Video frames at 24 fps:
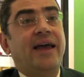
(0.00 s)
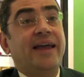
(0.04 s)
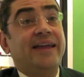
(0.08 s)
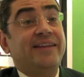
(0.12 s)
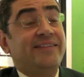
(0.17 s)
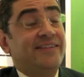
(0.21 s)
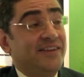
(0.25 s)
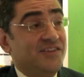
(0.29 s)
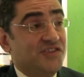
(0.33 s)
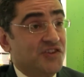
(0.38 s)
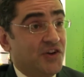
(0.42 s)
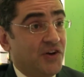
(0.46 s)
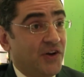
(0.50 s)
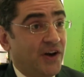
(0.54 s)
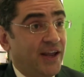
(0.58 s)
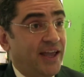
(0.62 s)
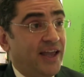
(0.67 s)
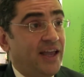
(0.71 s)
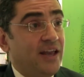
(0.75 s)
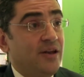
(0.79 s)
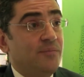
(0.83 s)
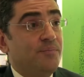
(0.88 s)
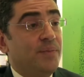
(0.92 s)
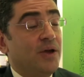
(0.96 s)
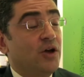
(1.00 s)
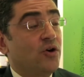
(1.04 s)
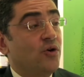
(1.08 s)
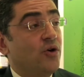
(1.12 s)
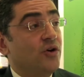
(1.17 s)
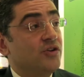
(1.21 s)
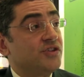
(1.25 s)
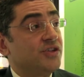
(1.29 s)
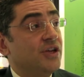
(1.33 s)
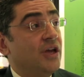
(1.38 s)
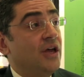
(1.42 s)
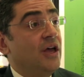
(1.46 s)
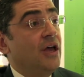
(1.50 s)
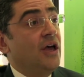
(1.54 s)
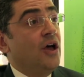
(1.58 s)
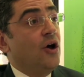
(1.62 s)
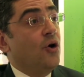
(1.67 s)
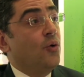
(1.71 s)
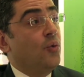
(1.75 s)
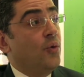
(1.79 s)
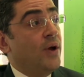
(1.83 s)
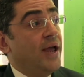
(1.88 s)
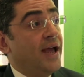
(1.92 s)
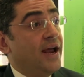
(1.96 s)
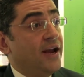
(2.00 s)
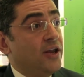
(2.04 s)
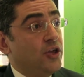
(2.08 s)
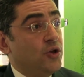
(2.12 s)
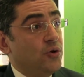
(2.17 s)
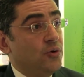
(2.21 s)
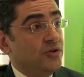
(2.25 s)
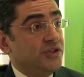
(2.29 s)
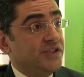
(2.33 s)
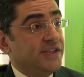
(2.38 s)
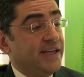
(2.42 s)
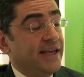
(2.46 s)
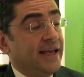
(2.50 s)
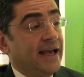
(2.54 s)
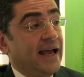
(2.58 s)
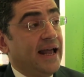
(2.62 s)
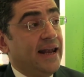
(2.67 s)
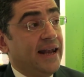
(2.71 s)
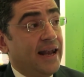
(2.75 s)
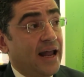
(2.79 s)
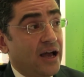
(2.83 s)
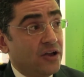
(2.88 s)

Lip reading: It is green because we are using